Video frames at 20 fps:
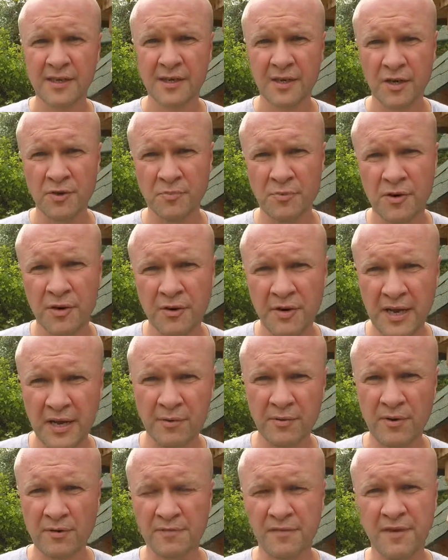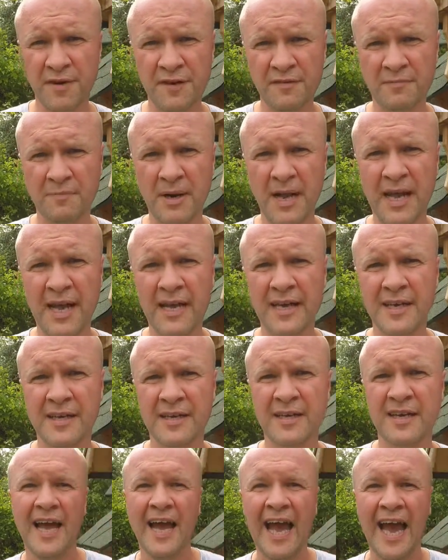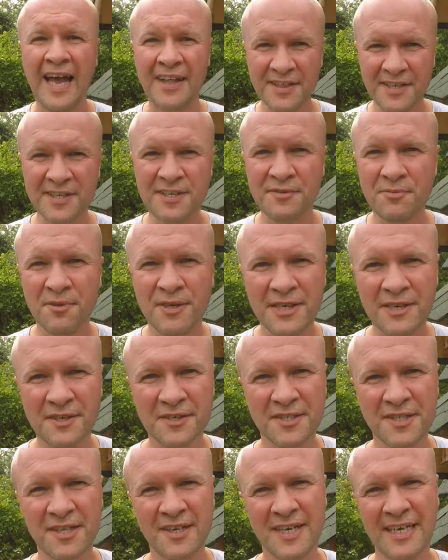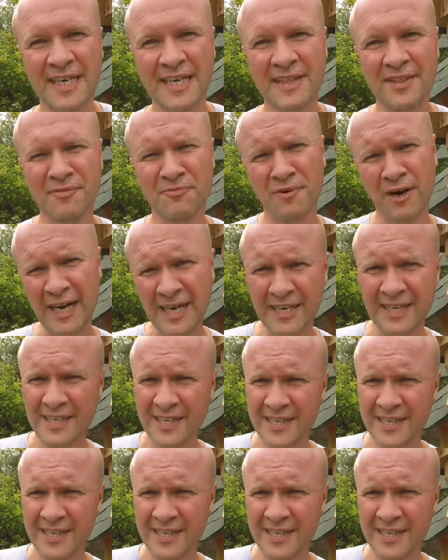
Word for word: GoPro Hero 5 Black. And this is what it looks like in the rain.